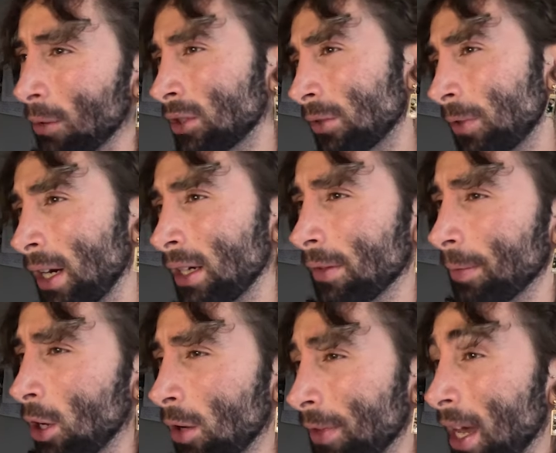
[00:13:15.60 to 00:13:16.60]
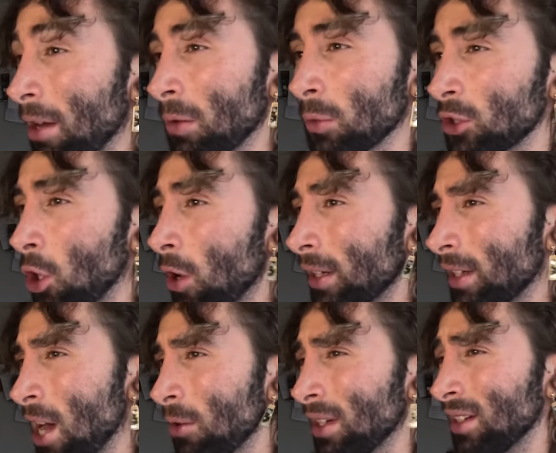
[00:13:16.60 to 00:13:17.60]
I was afraid of the path that Eren was going
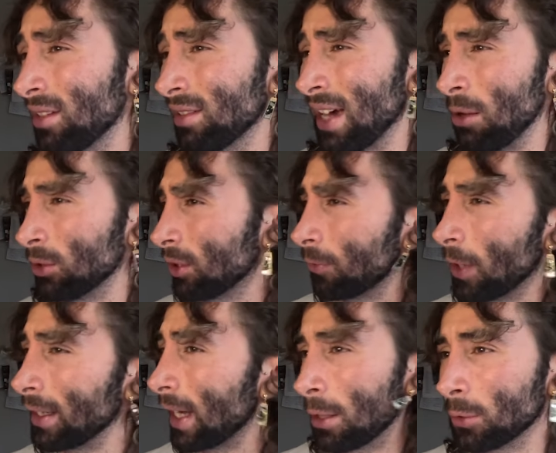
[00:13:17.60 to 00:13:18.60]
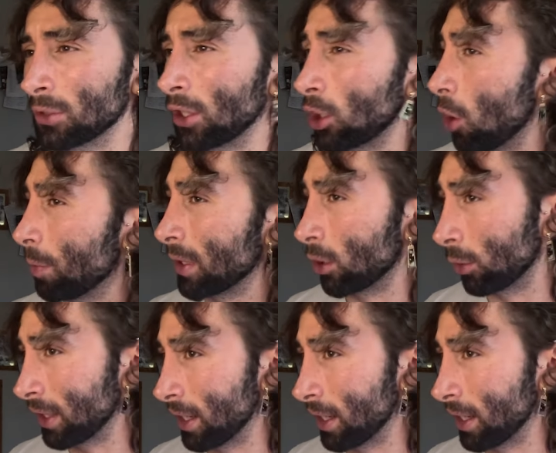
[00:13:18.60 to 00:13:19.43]
down, and I was afraid that it was going to copy Code